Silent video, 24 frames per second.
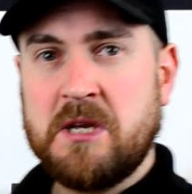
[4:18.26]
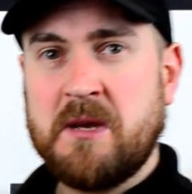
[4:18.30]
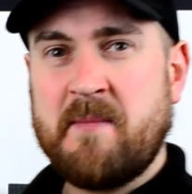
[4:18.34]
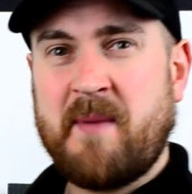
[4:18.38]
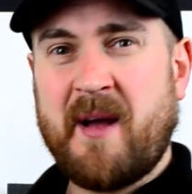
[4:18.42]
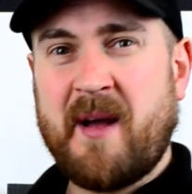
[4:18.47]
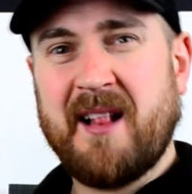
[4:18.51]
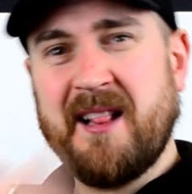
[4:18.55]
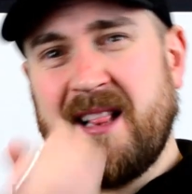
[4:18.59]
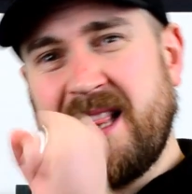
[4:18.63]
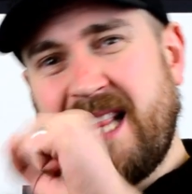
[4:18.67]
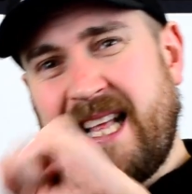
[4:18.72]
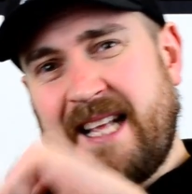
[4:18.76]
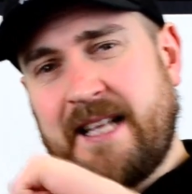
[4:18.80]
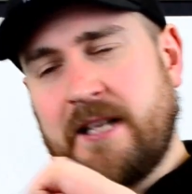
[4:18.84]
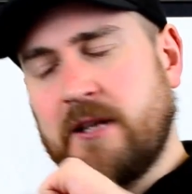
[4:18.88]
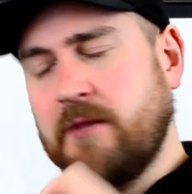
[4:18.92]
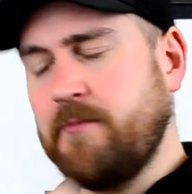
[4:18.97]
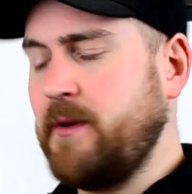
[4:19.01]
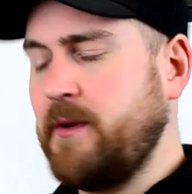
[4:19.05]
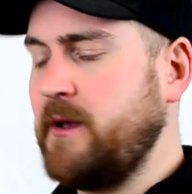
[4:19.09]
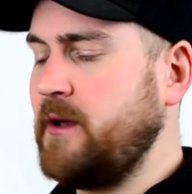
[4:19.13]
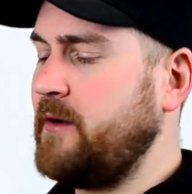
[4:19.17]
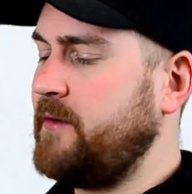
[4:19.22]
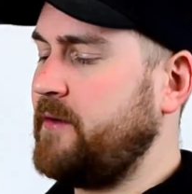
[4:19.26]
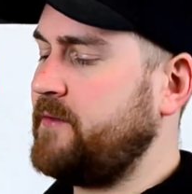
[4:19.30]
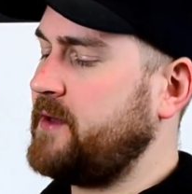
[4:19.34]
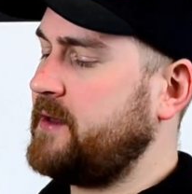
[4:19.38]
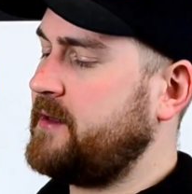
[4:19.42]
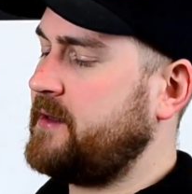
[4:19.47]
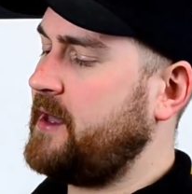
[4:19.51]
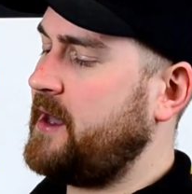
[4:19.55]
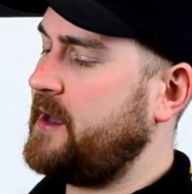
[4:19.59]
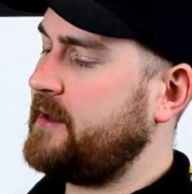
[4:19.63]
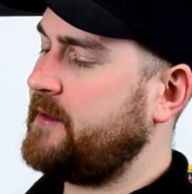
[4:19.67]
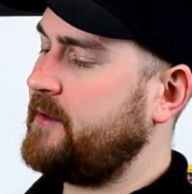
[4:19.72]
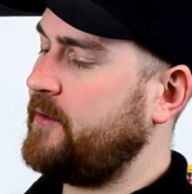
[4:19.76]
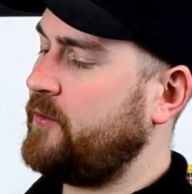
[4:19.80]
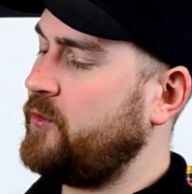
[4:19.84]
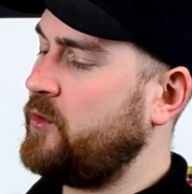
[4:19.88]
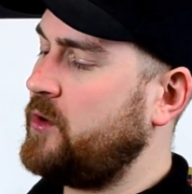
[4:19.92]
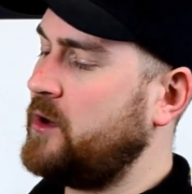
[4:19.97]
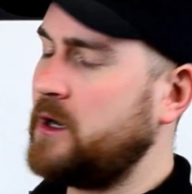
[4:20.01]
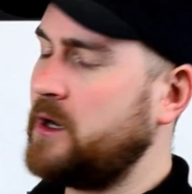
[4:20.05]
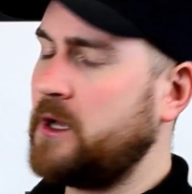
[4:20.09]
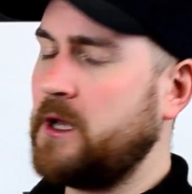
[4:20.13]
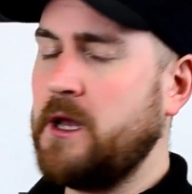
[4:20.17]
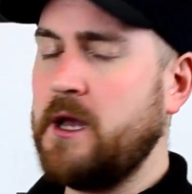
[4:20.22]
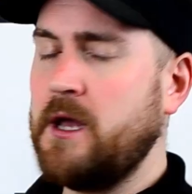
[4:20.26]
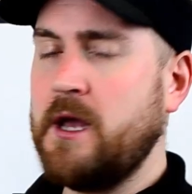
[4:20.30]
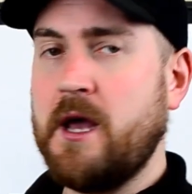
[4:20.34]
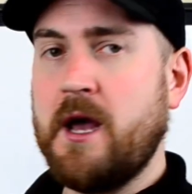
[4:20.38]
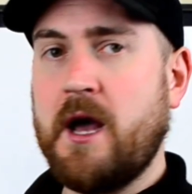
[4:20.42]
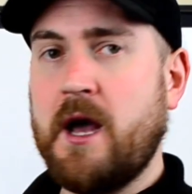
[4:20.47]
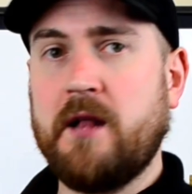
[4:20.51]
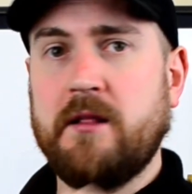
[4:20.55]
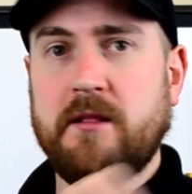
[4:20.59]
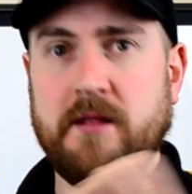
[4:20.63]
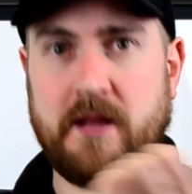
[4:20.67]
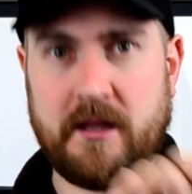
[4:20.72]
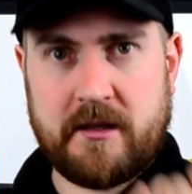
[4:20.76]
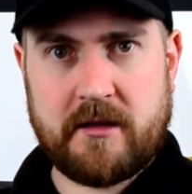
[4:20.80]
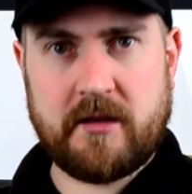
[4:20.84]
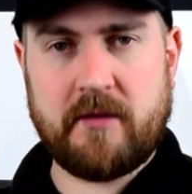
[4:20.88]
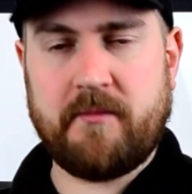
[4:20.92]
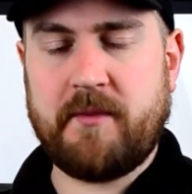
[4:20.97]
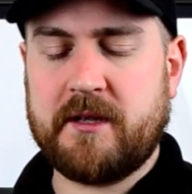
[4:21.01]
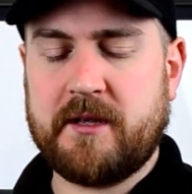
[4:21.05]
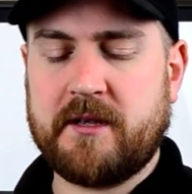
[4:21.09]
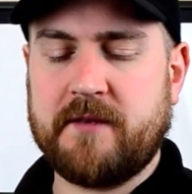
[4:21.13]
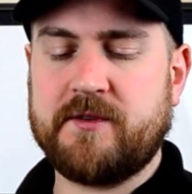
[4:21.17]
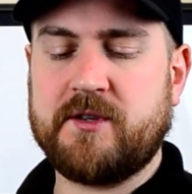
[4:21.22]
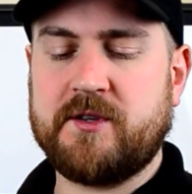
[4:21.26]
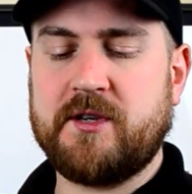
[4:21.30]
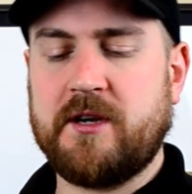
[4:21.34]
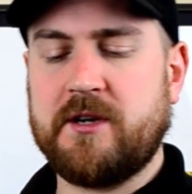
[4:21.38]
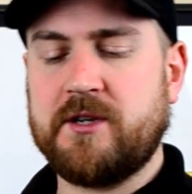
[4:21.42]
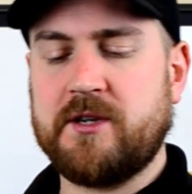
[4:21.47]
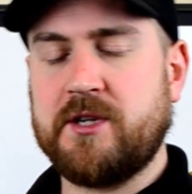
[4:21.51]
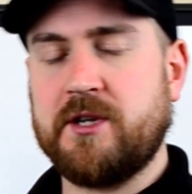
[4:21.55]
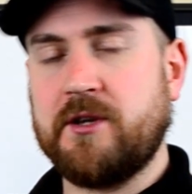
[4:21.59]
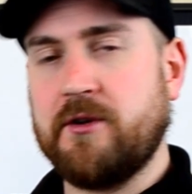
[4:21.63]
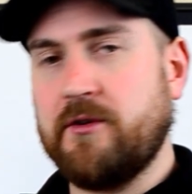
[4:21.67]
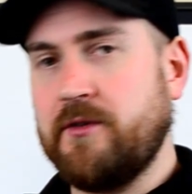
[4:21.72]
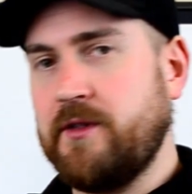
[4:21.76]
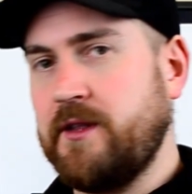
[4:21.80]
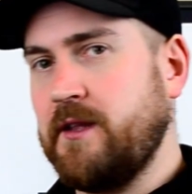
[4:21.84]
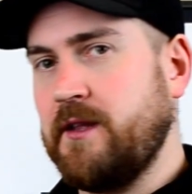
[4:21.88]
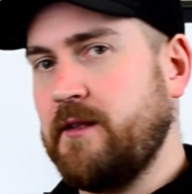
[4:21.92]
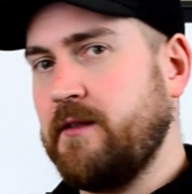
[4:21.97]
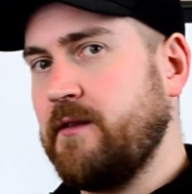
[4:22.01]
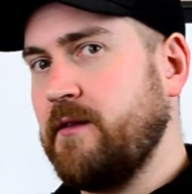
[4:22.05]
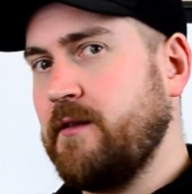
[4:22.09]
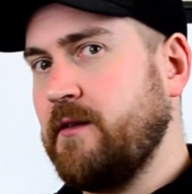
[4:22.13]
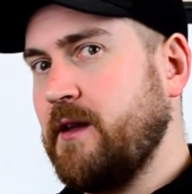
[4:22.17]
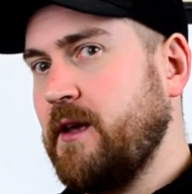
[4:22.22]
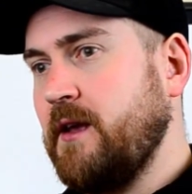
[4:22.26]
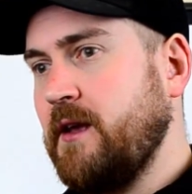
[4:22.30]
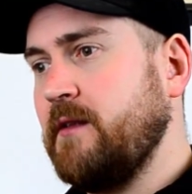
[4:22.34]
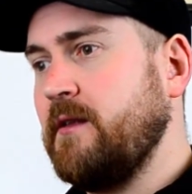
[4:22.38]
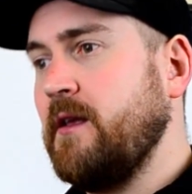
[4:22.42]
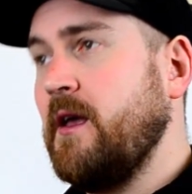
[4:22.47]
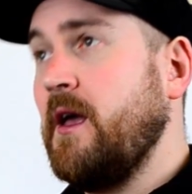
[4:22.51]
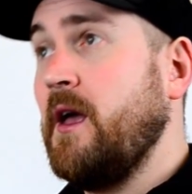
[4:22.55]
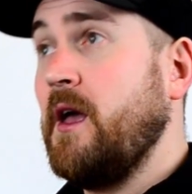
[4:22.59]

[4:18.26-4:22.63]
but a little bit of detective work, a little bit of searching on the internet,